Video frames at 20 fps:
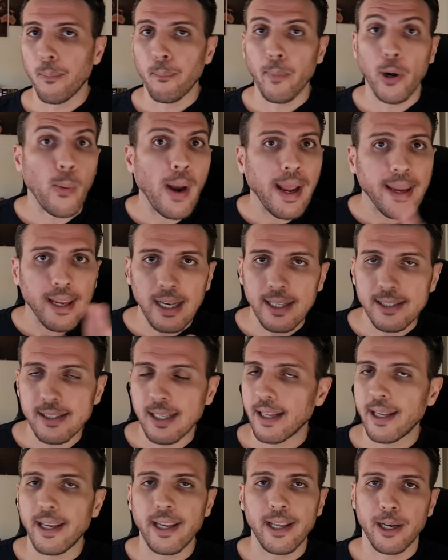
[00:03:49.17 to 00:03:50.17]

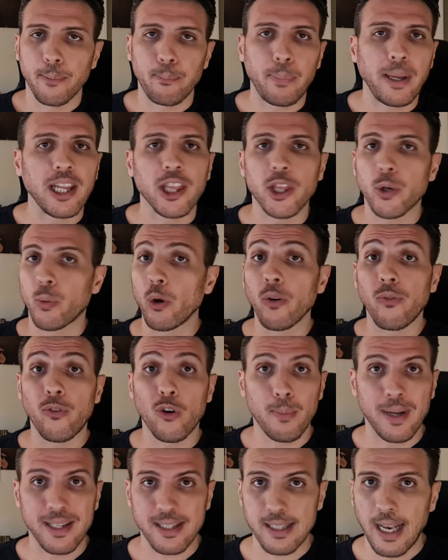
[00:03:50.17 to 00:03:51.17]
Miraculously, it appeared 3 or
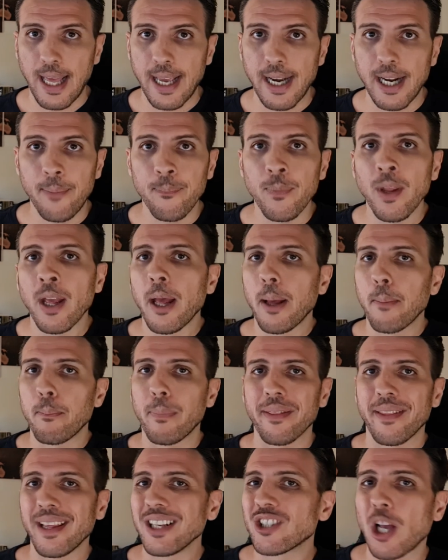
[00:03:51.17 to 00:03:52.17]
4 months later,
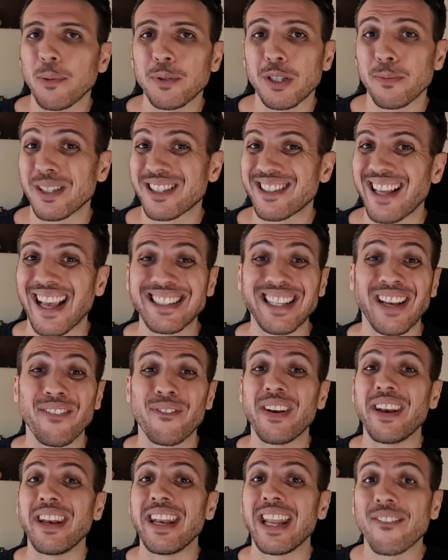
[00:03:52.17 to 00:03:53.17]
but these types of mistakes
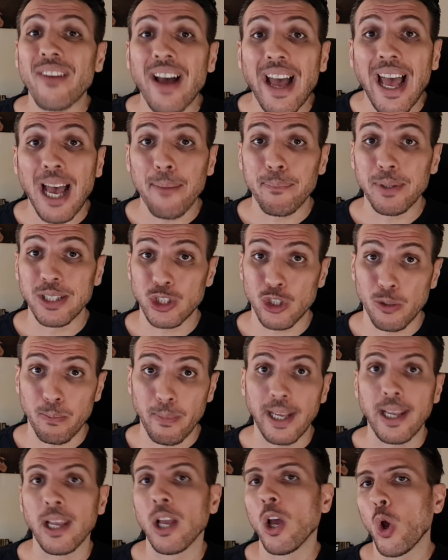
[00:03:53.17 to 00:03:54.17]
have never happened to
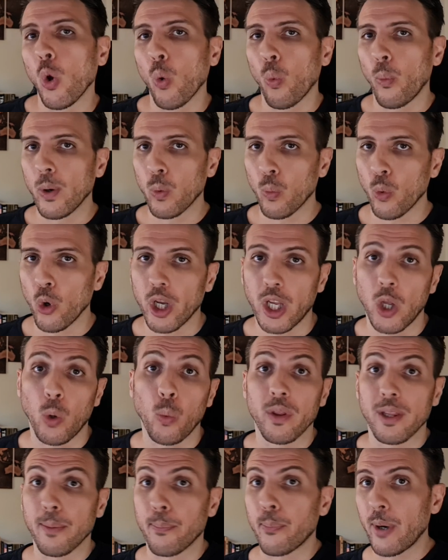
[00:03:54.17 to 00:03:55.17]
me when
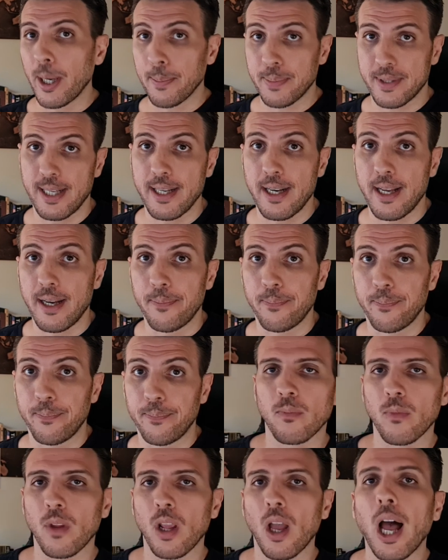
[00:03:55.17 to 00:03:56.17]
working with a prep center.
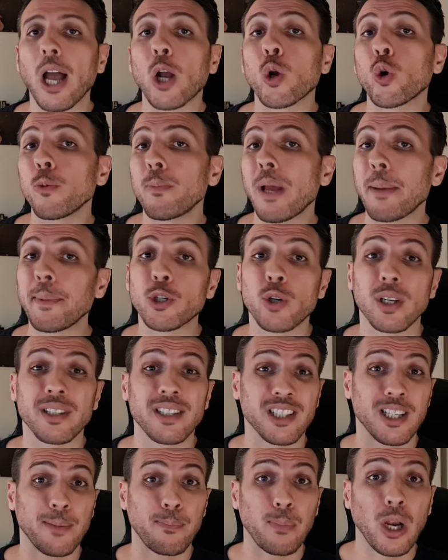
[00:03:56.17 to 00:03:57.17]
I could maybe
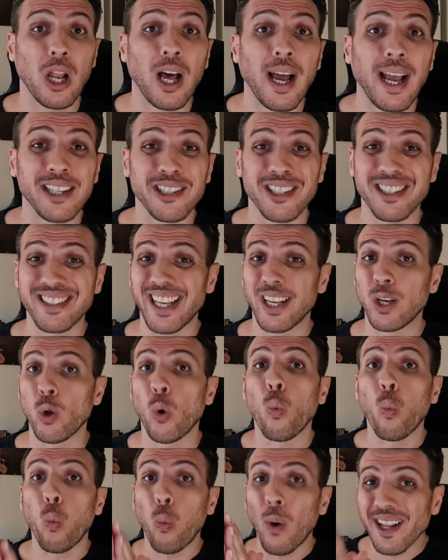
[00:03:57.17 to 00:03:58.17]
trust a supplier to
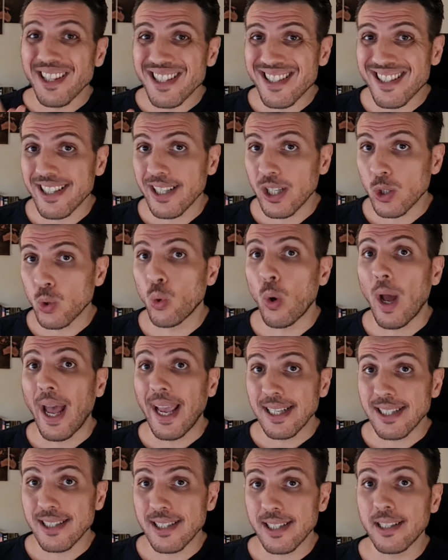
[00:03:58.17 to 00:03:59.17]
send one single
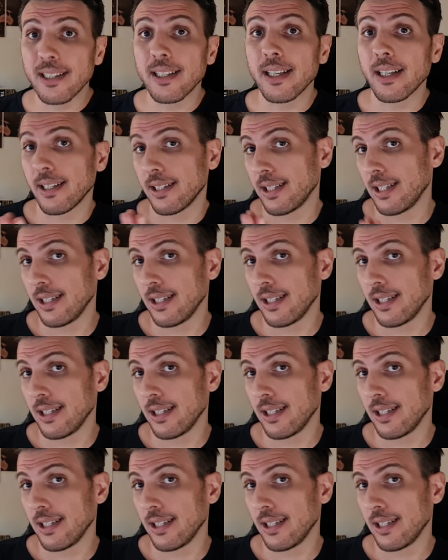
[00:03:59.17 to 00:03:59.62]
ASIN